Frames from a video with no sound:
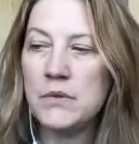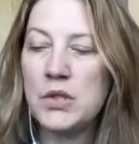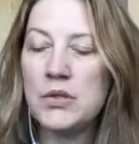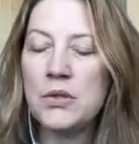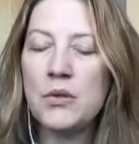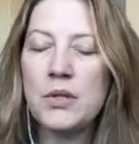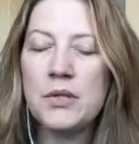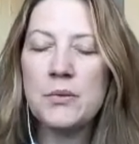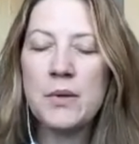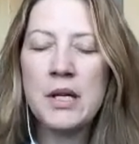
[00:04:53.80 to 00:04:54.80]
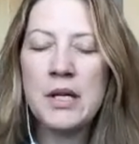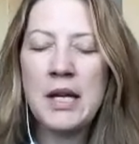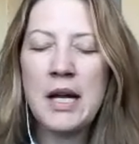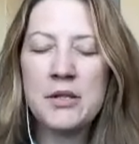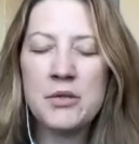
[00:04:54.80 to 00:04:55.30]
Just notice where it
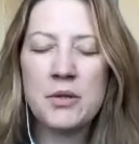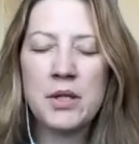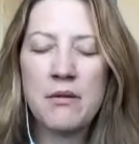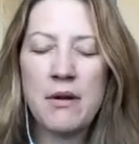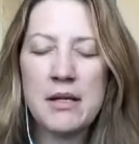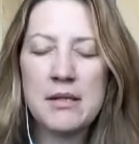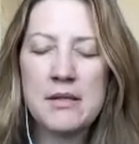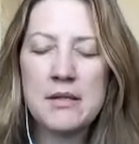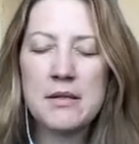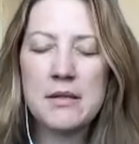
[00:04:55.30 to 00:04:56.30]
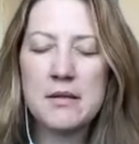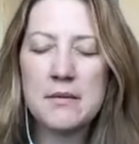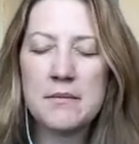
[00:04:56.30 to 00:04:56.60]
naturally rests.